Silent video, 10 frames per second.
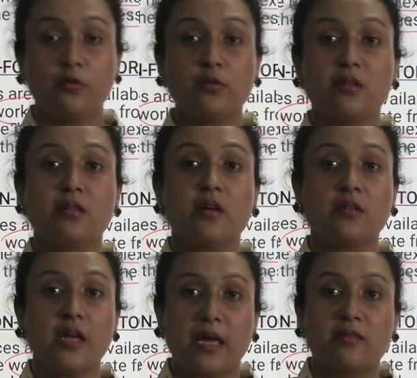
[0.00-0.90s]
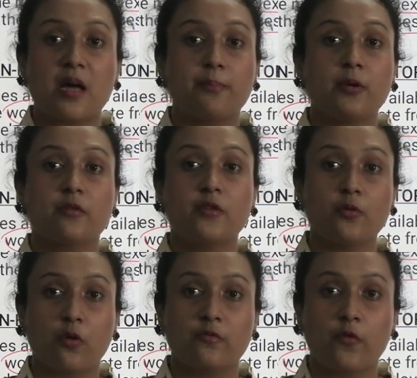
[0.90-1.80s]
So these are the example of the
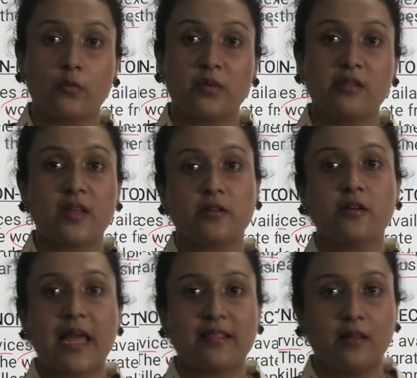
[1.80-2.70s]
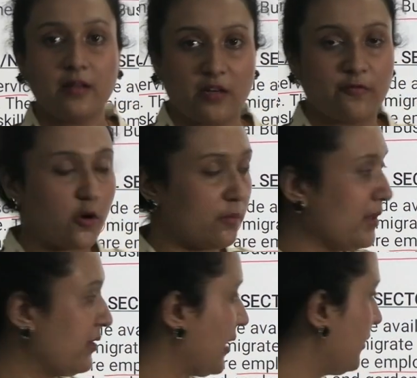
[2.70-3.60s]
non-formal sector and the
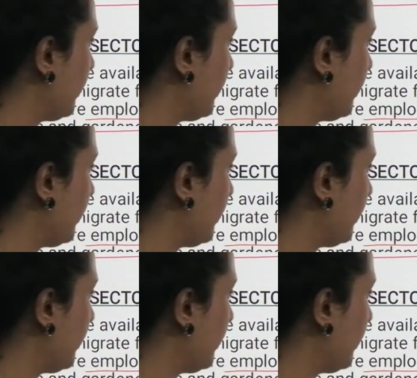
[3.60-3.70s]
informal sector.